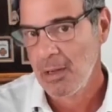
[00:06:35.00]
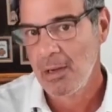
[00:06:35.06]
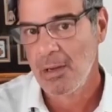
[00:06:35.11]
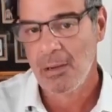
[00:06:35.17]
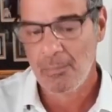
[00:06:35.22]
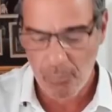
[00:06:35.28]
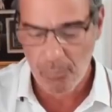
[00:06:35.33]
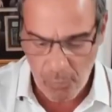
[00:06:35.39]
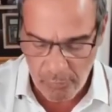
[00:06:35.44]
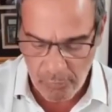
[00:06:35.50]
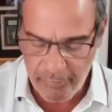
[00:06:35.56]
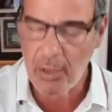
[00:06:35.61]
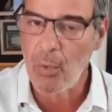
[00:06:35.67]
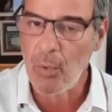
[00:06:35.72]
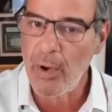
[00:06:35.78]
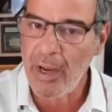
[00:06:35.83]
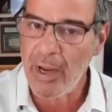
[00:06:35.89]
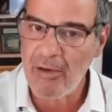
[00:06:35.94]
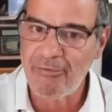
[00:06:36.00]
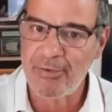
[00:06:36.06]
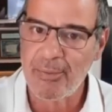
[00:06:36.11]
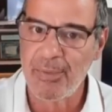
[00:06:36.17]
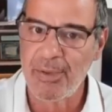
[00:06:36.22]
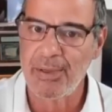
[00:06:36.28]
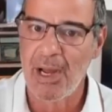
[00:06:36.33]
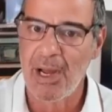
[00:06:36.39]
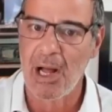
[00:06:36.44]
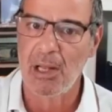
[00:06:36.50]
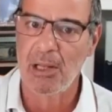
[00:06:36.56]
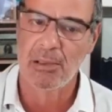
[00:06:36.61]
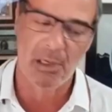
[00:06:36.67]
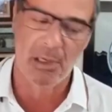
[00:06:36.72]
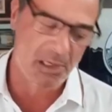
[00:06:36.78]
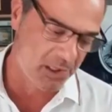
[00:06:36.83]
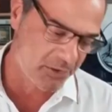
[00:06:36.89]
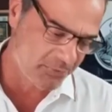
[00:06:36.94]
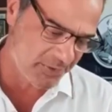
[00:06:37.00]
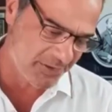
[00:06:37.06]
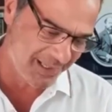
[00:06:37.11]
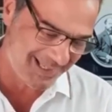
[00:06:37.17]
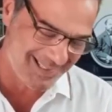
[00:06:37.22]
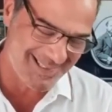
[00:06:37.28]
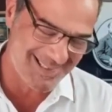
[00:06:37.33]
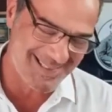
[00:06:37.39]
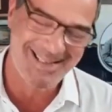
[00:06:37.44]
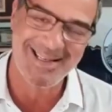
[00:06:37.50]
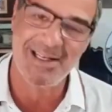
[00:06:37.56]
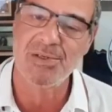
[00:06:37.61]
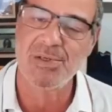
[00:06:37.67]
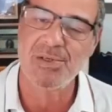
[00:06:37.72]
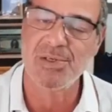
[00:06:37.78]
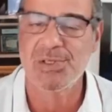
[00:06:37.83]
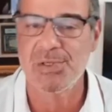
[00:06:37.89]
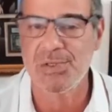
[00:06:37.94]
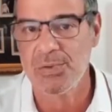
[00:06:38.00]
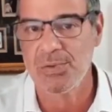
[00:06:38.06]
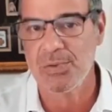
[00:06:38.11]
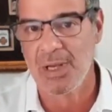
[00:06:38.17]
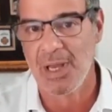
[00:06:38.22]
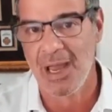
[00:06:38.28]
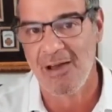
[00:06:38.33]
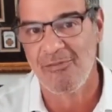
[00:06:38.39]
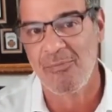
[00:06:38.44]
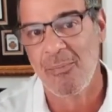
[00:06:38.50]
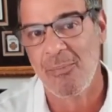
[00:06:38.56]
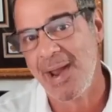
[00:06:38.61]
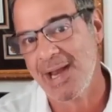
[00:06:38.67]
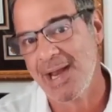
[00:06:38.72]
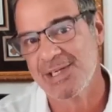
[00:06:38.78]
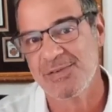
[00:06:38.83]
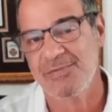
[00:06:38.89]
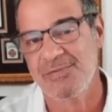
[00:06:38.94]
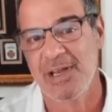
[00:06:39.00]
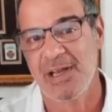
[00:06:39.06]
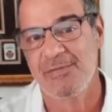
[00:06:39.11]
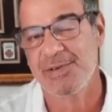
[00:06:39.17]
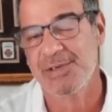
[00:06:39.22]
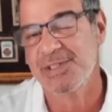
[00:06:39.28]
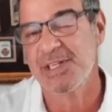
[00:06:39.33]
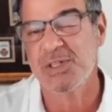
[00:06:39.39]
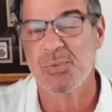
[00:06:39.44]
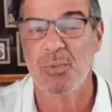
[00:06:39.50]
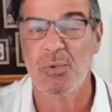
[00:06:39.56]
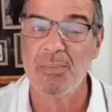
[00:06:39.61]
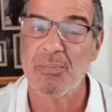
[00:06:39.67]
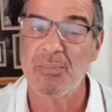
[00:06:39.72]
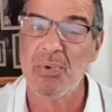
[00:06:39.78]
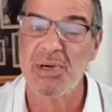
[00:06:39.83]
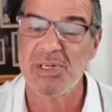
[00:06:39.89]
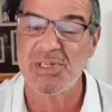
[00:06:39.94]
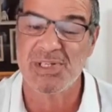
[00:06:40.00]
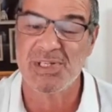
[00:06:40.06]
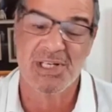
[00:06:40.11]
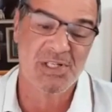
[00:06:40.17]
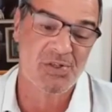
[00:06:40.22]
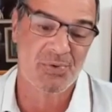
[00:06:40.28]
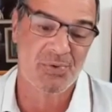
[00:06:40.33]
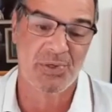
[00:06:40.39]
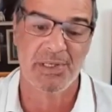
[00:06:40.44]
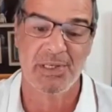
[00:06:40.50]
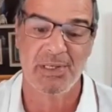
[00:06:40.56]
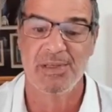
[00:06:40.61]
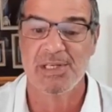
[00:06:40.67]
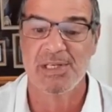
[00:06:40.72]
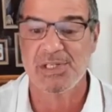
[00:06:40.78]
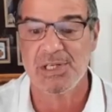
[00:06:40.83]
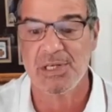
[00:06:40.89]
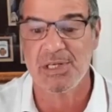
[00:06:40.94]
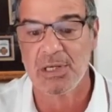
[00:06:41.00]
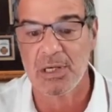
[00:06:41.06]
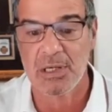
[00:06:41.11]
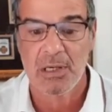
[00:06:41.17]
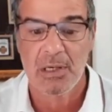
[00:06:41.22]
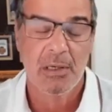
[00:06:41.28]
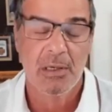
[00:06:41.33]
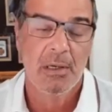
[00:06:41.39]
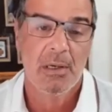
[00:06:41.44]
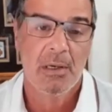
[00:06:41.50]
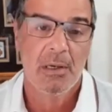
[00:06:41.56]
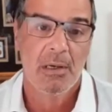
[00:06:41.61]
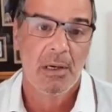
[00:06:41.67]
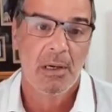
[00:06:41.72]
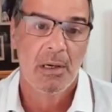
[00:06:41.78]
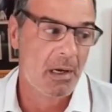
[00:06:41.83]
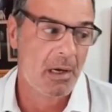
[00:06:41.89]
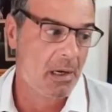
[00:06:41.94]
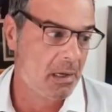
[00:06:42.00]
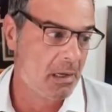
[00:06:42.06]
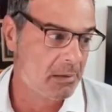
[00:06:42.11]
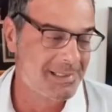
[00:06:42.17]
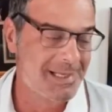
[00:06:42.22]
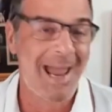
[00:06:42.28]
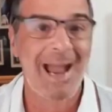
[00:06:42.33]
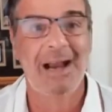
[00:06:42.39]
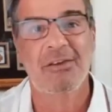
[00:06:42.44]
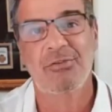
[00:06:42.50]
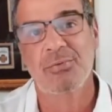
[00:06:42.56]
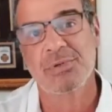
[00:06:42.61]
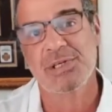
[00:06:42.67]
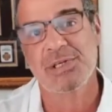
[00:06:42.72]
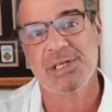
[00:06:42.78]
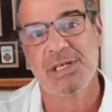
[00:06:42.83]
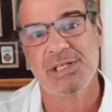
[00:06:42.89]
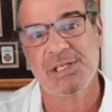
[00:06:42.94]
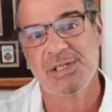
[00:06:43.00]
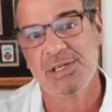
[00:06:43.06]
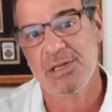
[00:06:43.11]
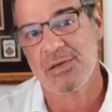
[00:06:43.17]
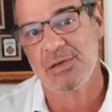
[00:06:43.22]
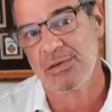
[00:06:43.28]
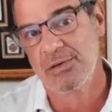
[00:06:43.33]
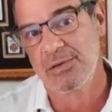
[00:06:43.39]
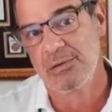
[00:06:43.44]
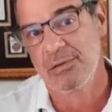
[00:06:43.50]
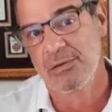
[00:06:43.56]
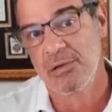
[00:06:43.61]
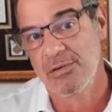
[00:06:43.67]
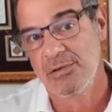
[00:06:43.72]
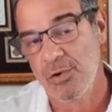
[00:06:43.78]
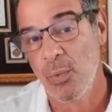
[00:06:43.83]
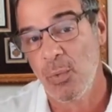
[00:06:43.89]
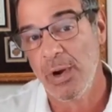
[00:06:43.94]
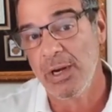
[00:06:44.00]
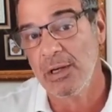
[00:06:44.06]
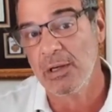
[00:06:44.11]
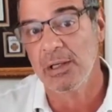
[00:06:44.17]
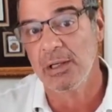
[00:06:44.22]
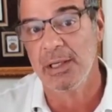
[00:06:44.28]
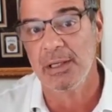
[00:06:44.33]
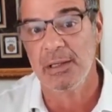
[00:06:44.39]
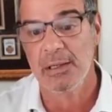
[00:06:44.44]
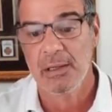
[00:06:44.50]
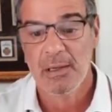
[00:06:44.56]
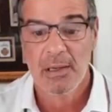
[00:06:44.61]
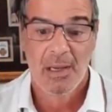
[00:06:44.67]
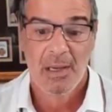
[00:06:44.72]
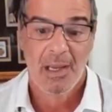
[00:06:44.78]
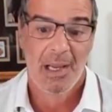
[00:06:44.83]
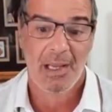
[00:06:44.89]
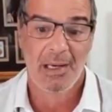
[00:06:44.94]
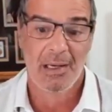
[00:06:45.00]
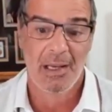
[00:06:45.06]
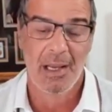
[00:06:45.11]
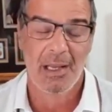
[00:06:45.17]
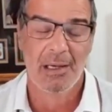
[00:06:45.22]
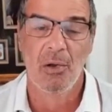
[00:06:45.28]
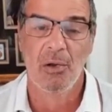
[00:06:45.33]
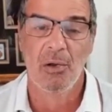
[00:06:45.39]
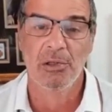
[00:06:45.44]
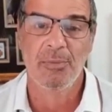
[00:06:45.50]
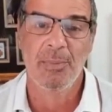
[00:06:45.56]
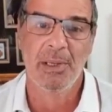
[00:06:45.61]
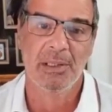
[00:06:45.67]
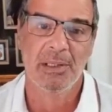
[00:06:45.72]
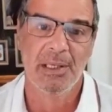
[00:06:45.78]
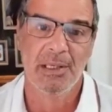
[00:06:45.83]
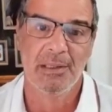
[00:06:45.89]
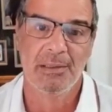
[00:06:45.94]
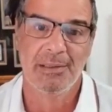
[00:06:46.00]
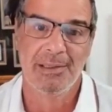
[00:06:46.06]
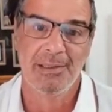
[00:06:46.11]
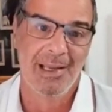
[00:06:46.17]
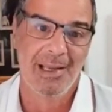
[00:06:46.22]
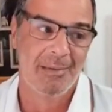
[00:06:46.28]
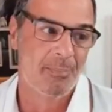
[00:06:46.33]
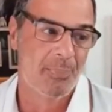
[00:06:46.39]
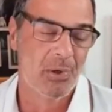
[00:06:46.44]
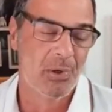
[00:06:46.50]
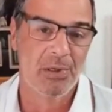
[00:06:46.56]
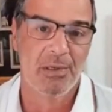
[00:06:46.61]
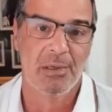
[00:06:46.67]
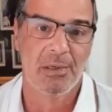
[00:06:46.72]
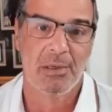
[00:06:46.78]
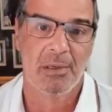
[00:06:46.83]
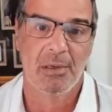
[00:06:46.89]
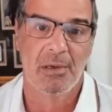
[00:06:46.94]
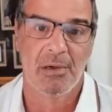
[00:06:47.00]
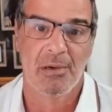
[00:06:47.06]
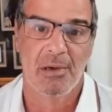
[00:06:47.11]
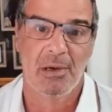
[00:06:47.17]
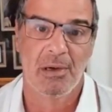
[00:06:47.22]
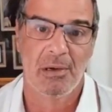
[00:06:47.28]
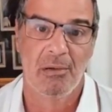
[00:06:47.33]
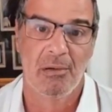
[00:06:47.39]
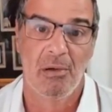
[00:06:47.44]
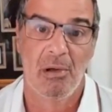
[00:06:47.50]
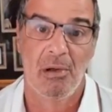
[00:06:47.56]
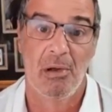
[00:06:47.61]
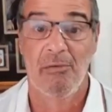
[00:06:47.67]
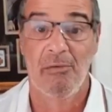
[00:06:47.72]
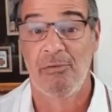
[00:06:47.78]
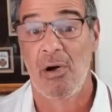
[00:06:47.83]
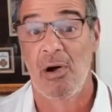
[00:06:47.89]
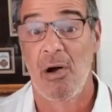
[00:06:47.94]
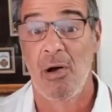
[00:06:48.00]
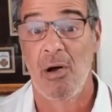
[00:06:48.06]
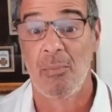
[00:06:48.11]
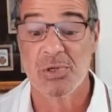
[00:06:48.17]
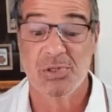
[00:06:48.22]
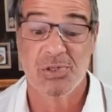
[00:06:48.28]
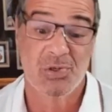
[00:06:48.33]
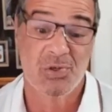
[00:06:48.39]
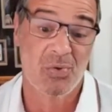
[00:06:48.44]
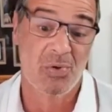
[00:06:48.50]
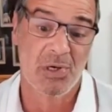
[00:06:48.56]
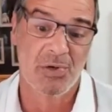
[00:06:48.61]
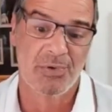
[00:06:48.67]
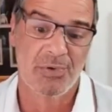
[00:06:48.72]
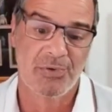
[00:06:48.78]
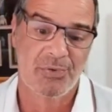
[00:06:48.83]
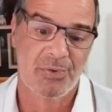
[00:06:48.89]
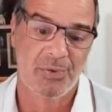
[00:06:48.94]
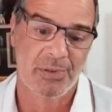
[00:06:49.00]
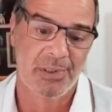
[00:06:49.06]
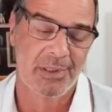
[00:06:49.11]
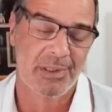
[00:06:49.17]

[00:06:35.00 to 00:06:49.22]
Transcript: moving away from the dollar, a country that continues to have massive deficits, 1.6 trillion this year, tax receipts that are dwindling, and ultimately a debt burden of almost $200 trillion.